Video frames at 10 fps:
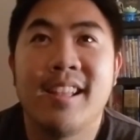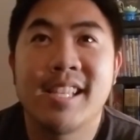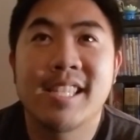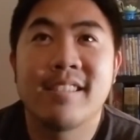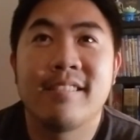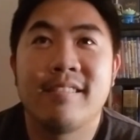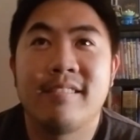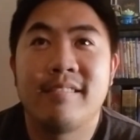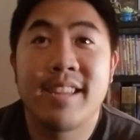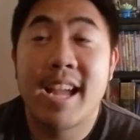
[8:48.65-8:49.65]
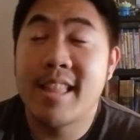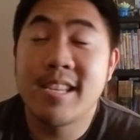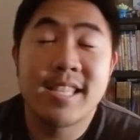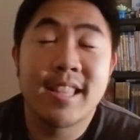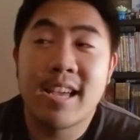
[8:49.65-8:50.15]
So yeah, I
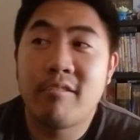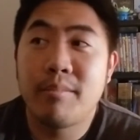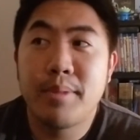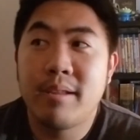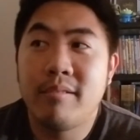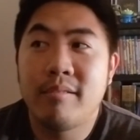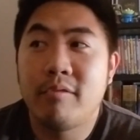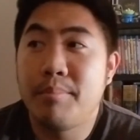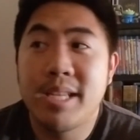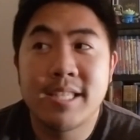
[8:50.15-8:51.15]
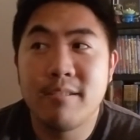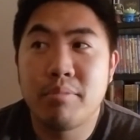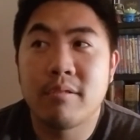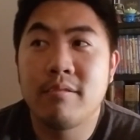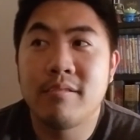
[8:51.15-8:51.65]
just think that one would be
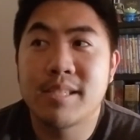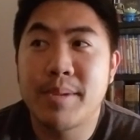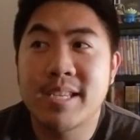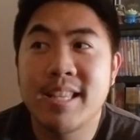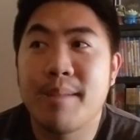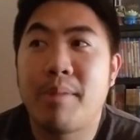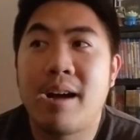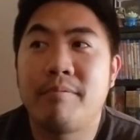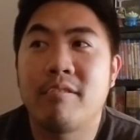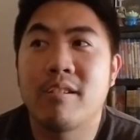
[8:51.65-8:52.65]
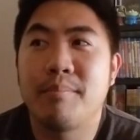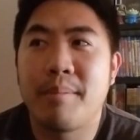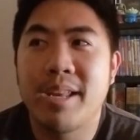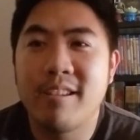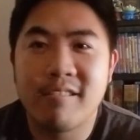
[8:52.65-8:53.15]
super cool, especially in pop form. I
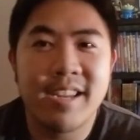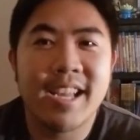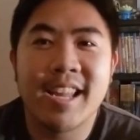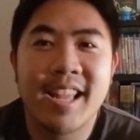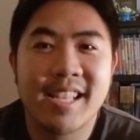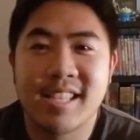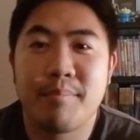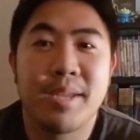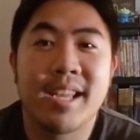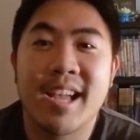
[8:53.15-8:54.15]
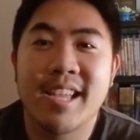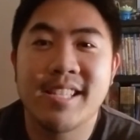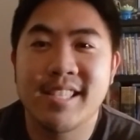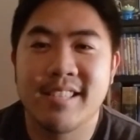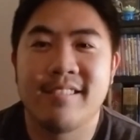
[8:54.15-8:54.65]
mean, he already kind of has like big eyes,
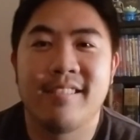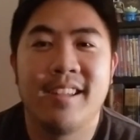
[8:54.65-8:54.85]
so